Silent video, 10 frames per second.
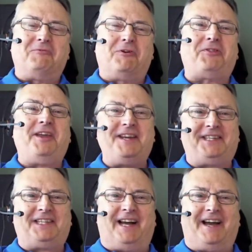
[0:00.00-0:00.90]
Well,
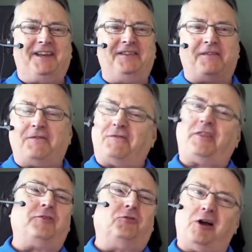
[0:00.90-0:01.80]
thanks, Todd.
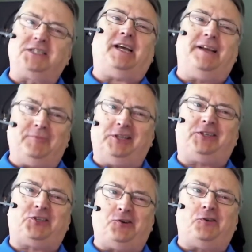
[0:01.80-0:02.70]
Longtime
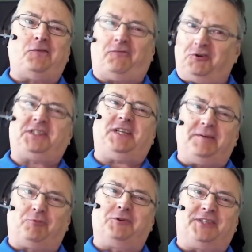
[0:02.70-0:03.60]
listener,
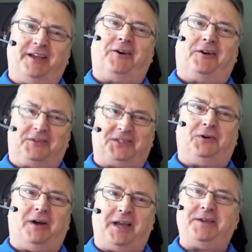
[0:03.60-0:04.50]
first-time presenter.
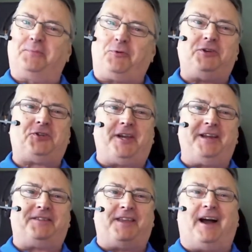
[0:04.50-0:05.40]
So I
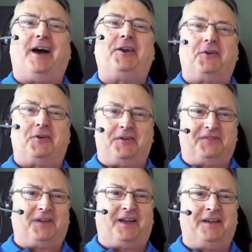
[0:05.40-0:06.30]
appreciate the honor
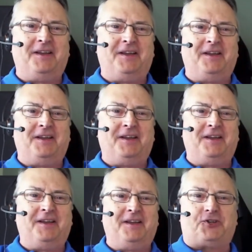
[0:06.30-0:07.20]
of being
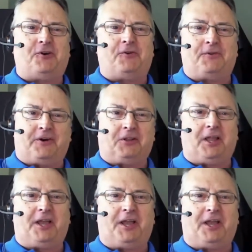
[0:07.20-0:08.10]
on your show. You're a
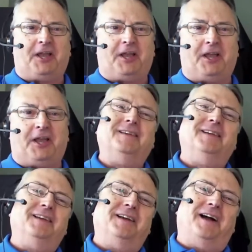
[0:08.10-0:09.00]
legend.
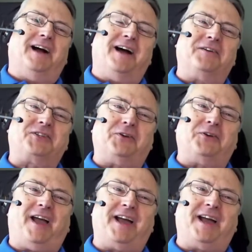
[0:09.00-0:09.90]
So
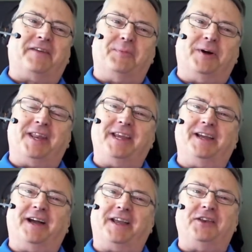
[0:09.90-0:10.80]
hi, everybody.
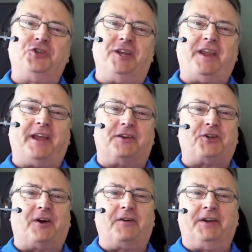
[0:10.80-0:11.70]
Again, Gene
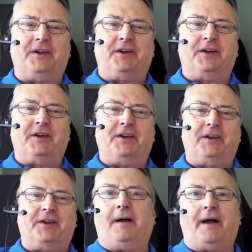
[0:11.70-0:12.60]
Hanchar, and I'm
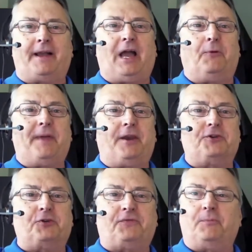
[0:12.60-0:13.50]
a account
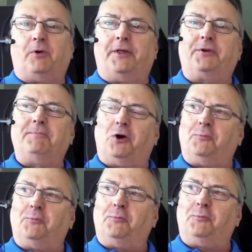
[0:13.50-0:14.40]
manager for Brother
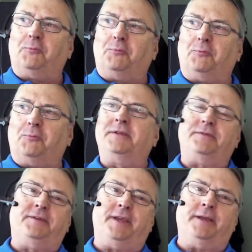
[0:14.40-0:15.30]
Mobile on
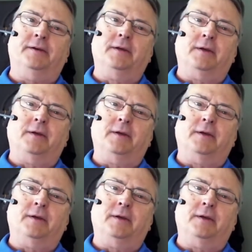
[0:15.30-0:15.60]
the